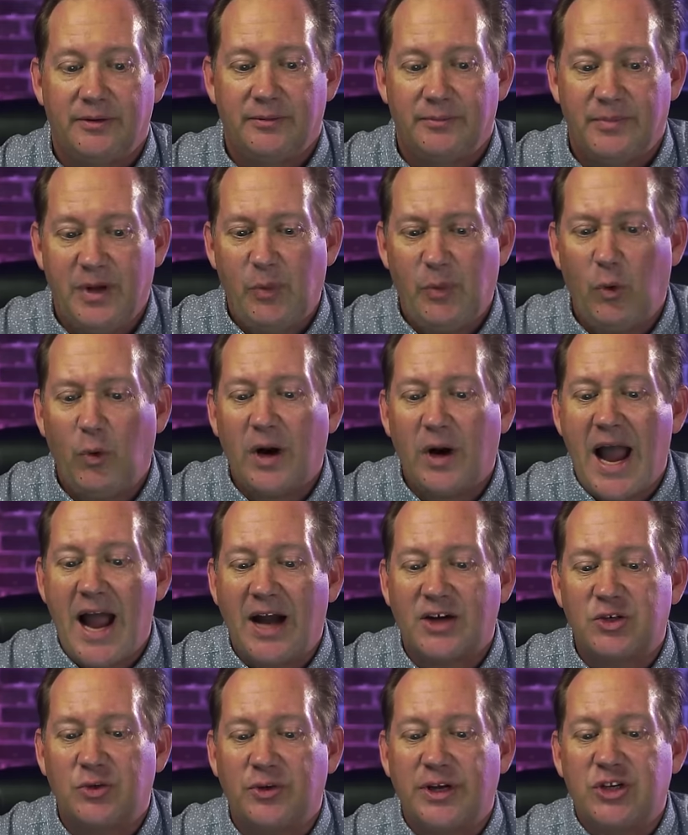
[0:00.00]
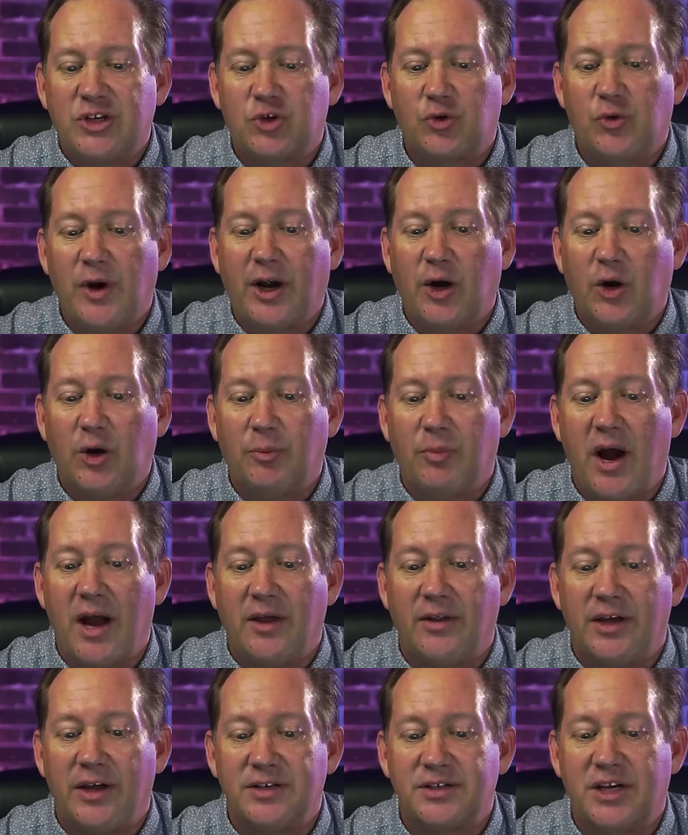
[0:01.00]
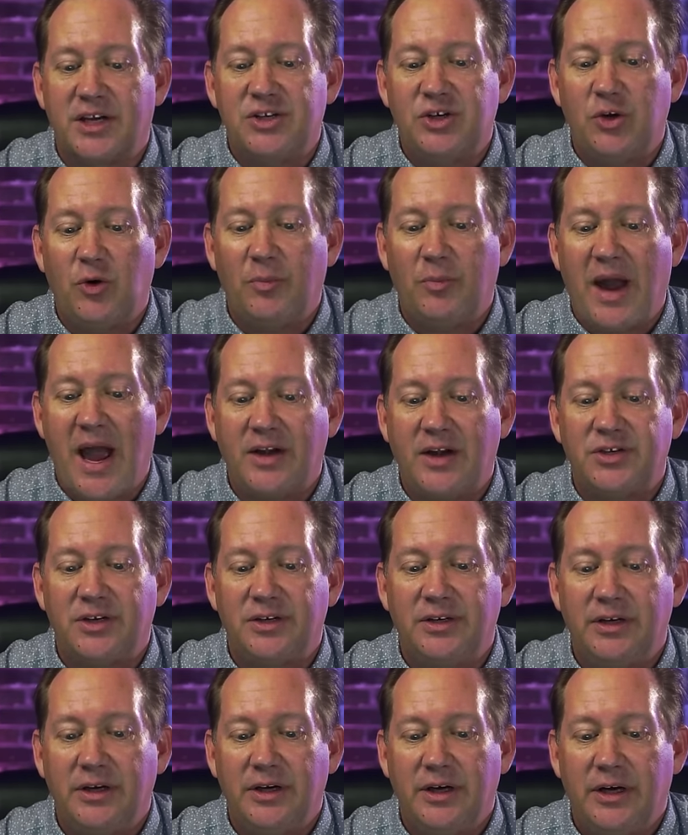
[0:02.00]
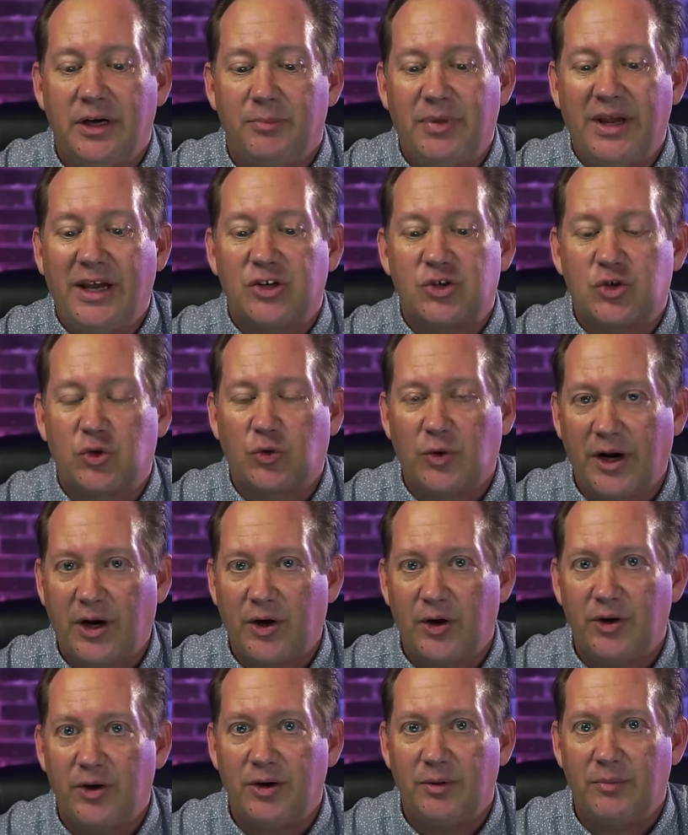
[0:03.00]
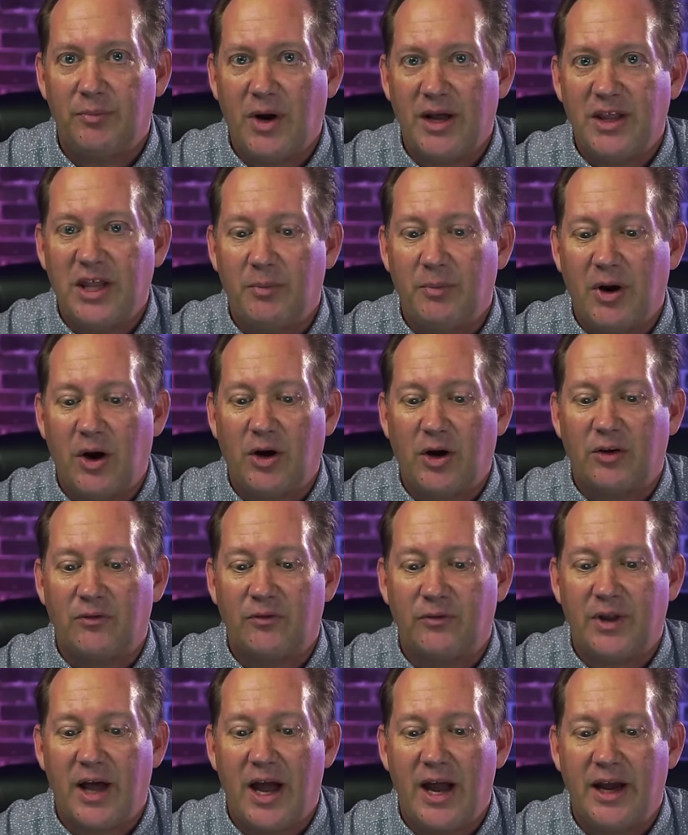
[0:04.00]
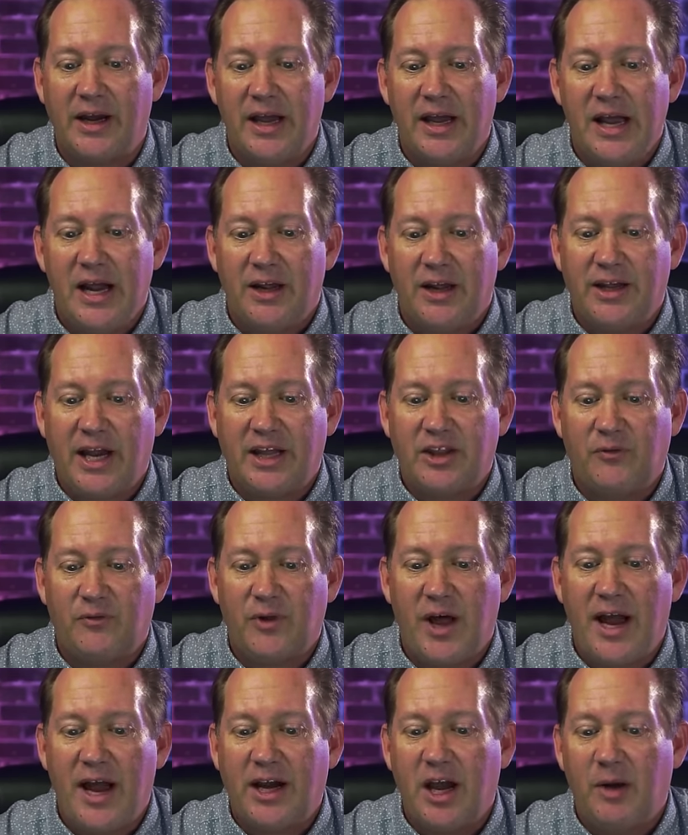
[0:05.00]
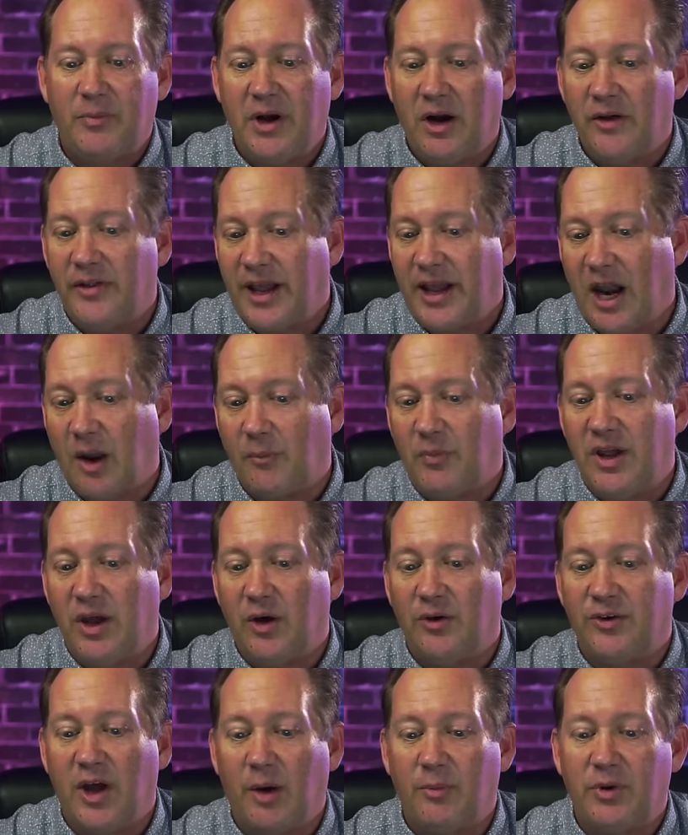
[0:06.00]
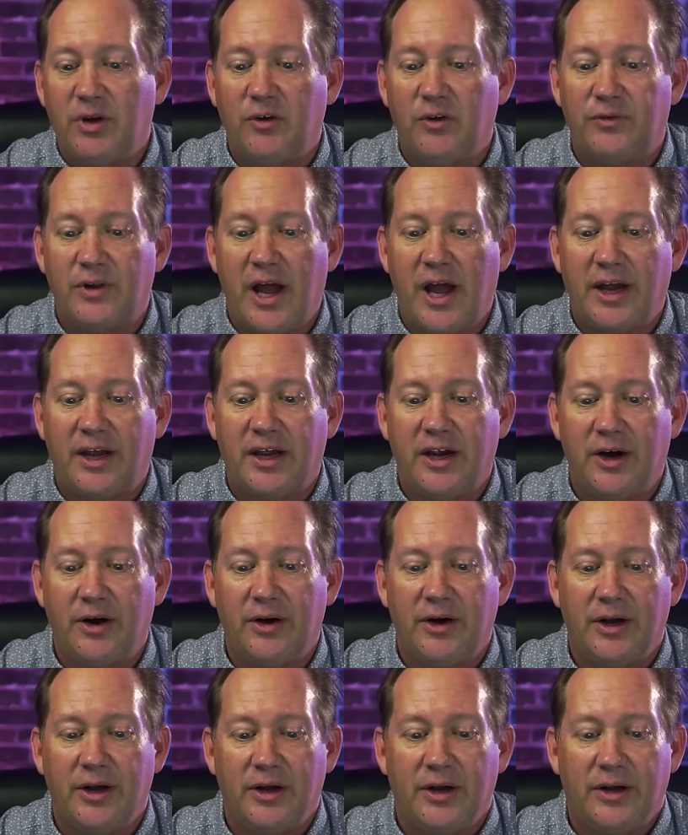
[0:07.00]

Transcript: People were actually triggered by this. Could you imagine being triggered by the American flag? They got the flag up here. They got a POW flag here.